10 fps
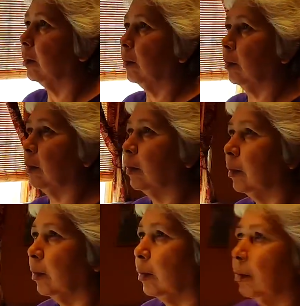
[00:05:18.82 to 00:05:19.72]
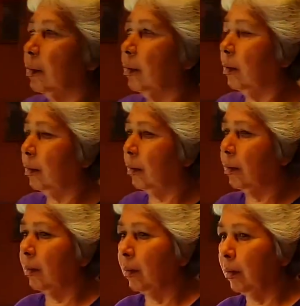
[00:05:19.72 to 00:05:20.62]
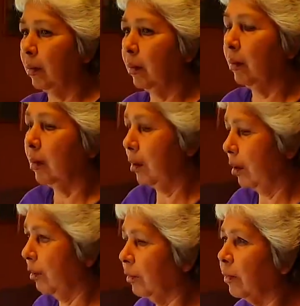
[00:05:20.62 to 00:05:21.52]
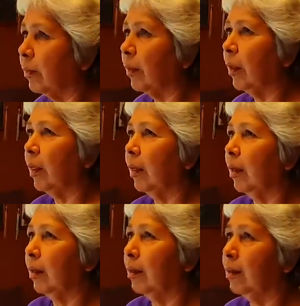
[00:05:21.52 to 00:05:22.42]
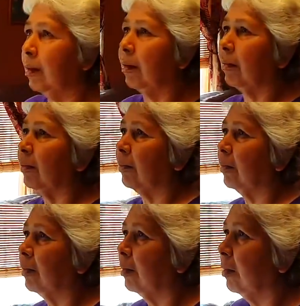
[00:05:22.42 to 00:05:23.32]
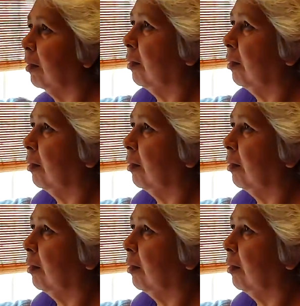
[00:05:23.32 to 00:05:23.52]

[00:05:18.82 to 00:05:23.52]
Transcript: pain gone down in your back. Yes. It did? Yes. What was it?